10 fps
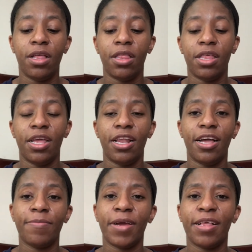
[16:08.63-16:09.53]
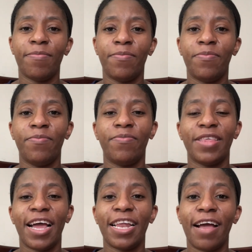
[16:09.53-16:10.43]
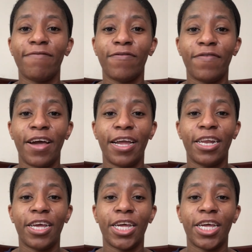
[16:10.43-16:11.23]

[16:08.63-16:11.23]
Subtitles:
Then I'm kind of sad to have to find